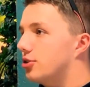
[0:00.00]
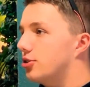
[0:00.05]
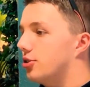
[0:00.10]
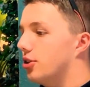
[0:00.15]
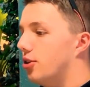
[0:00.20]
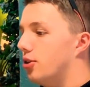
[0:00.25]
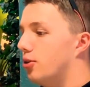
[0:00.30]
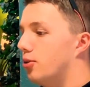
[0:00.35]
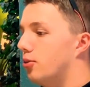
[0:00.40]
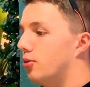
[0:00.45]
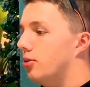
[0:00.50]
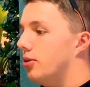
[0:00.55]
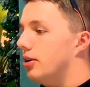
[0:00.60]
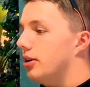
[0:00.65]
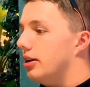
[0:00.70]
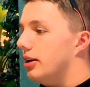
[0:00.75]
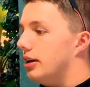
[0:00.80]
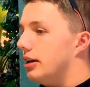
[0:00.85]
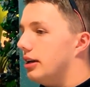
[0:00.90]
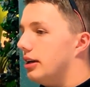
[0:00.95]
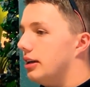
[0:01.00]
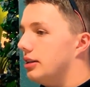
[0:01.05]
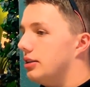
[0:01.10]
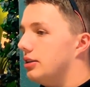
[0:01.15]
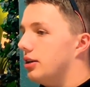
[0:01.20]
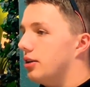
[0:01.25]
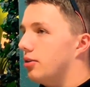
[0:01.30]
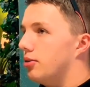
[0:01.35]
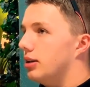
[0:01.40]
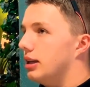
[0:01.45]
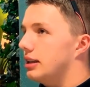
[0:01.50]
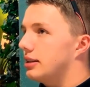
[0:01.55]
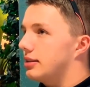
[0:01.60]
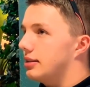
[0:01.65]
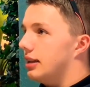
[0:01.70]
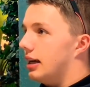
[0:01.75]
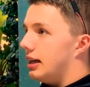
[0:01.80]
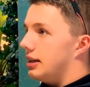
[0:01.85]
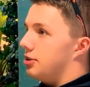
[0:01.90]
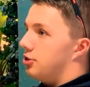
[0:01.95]
So, you know, it's
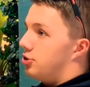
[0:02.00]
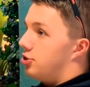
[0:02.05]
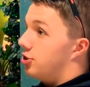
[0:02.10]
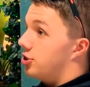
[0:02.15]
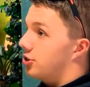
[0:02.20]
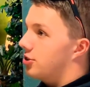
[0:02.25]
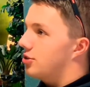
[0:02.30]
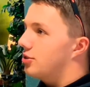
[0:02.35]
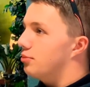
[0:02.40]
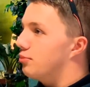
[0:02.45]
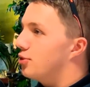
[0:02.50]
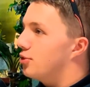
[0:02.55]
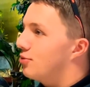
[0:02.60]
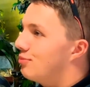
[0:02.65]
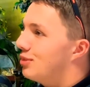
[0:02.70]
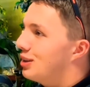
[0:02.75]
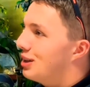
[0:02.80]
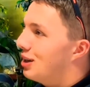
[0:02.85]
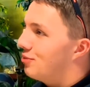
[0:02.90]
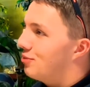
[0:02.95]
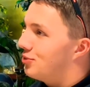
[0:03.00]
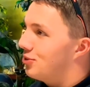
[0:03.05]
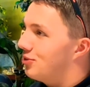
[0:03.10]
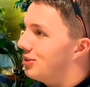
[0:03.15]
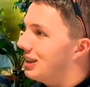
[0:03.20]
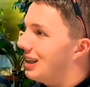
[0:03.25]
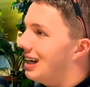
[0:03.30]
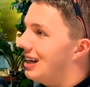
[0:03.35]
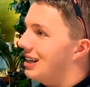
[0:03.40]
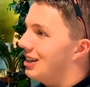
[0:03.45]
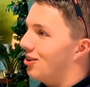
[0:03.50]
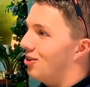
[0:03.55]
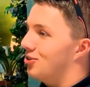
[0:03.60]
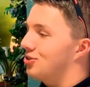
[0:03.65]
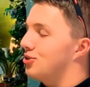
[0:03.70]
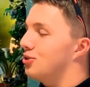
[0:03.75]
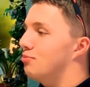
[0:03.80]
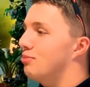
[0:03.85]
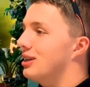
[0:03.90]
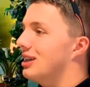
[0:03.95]
not just the movement of doing that. It'd
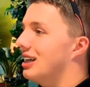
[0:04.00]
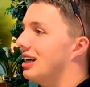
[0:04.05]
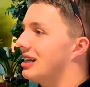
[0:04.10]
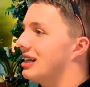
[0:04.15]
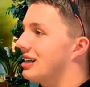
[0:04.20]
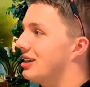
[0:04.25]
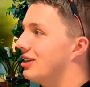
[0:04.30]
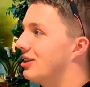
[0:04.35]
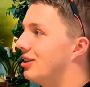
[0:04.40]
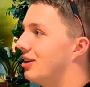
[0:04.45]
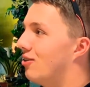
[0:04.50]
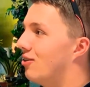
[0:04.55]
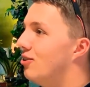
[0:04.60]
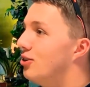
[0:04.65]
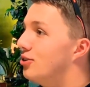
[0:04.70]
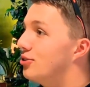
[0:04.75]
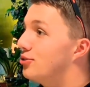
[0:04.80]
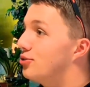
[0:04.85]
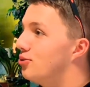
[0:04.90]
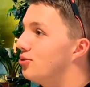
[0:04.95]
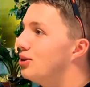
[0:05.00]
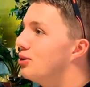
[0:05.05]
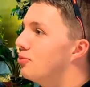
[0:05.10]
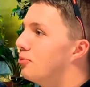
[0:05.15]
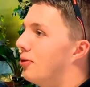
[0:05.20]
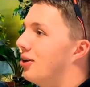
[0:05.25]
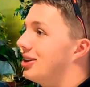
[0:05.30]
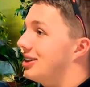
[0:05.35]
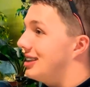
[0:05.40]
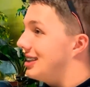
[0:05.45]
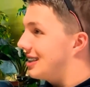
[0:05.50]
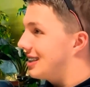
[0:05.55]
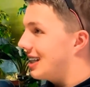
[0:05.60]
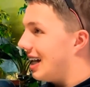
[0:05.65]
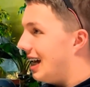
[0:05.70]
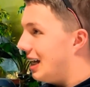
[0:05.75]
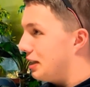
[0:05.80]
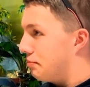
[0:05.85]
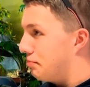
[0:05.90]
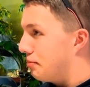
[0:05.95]
also be like, you know, do we want this
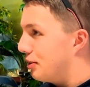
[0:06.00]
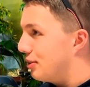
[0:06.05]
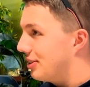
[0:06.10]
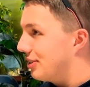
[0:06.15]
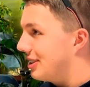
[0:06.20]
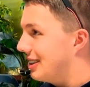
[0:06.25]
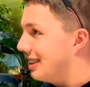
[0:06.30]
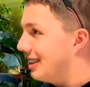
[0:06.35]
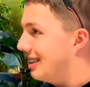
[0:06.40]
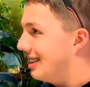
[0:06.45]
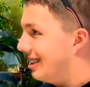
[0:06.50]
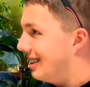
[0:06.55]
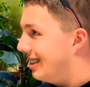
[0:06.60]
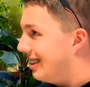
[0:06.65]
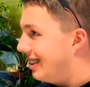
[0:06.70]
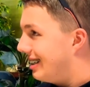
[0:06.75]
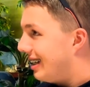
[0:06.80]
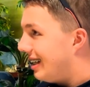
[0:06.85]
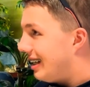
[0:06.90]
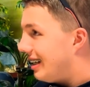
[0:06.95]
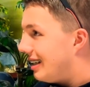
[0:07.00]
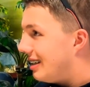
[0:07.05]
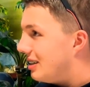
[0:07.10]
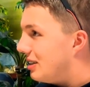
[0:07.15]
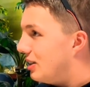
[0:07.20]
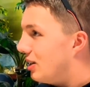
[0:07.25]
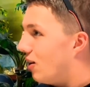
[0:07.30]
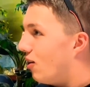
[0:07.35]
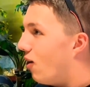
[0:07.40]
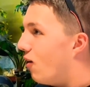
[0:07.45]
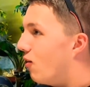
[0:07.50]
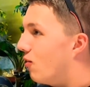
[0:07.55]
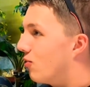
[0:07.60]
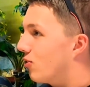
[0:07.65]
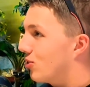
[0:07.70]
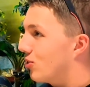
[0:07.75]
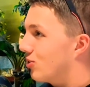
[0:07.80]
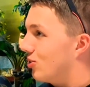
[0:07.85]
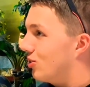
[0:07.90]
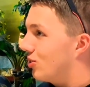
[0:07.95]
kind of person, you know,
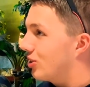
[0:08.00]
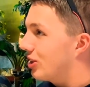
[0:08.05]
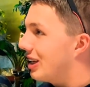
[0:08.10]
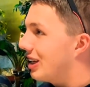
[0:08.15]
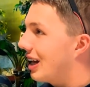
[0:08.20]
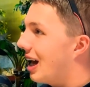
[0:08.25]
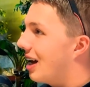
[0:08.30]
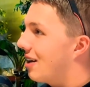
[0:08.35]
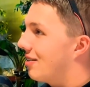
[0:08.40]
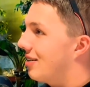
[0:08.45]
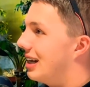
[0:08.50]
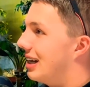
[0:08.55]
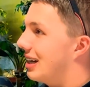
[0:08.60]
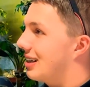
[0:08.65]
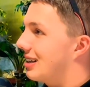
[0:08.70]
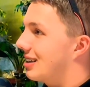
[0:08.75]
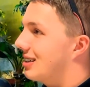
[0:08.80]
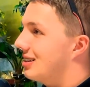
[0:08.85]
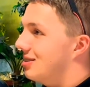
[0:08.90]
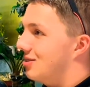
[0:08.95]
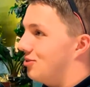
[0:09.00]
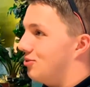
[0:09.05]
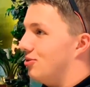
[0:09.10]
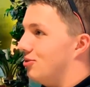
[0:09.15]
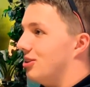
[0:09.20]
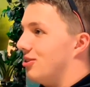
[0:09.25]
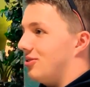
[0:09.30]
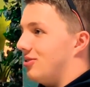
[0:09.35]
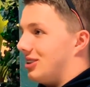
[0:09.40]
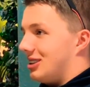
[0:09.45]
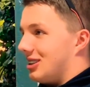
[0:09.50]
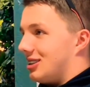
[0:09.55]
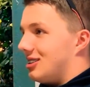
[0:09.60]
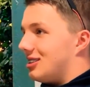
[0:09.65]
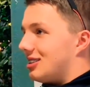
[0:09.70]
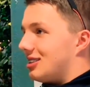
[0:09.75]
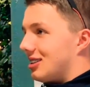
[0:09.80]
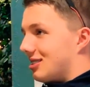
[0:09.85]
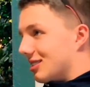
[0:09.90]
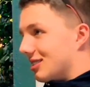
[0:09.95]
overlooking Iran? Because what if it just
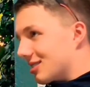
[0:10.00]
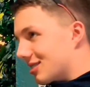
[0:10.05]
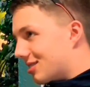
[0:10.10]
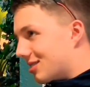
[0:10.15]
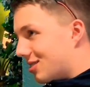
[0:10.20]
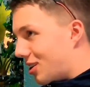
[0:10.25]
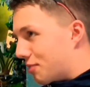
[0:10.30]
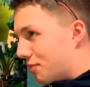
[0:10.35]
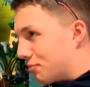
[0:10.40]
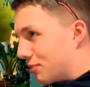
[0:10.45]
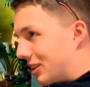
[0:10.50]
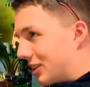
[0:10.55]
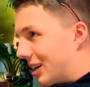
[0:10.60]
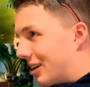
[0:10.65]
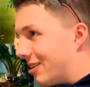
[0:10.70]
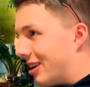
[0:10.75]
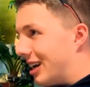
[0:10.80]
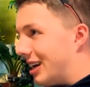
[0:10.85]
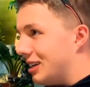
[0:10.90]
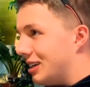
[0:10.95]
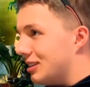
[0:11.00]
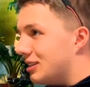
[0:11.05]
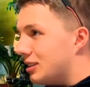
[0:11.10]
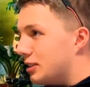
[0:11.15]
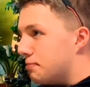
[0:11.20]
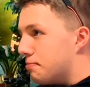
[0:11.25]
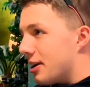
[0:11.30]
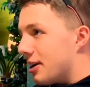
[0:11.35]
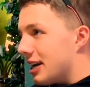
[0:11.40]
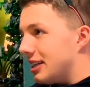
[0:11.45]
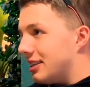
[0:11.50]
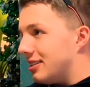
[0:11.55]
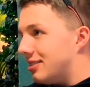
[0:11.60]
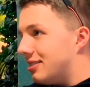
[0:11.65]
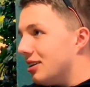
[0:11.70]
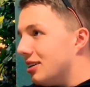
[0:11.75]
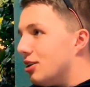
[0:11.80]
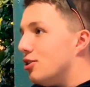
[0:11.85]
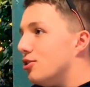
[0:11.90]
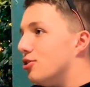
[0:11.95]
doesn't stop with Iran? It spreads
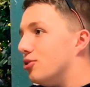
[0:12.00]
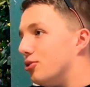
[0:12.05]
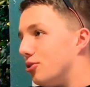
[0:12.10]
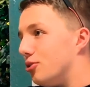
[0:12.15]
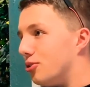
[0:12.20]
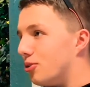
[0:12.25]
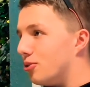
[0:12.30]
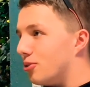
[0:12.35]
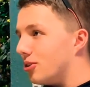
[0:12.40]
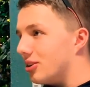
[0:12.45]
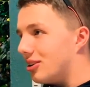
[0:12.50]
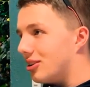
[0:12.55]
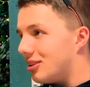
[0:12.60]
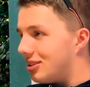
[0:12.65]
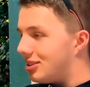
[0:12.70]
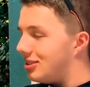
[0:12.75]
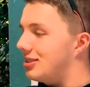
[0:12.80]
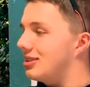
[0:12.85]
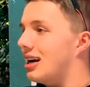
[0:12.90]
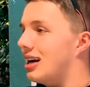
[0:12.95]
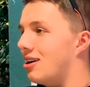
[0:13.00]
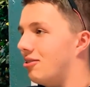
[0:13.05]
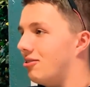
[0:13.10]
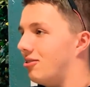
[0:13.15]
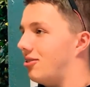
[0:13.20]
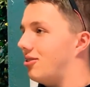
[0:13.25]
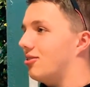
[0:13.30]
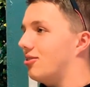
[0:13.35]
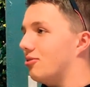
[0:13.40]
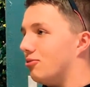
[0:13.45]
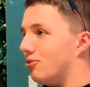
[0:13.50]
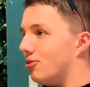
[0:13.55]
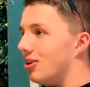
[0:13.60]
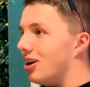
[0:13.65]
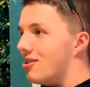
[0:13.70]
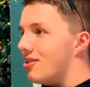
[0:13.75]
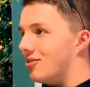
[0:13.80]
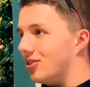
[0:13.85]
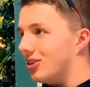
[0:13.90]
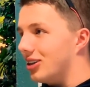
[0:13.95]
north, south,
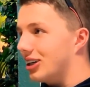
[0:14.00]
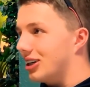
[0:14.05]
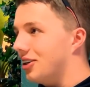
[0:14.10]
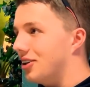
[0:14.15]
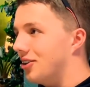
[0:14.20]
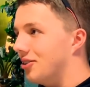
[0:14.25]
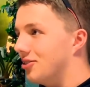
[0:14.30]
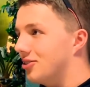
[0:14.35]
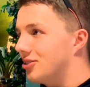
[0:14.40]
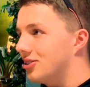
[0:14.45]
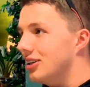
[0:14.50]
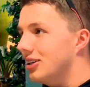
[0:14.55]
wherever it goes.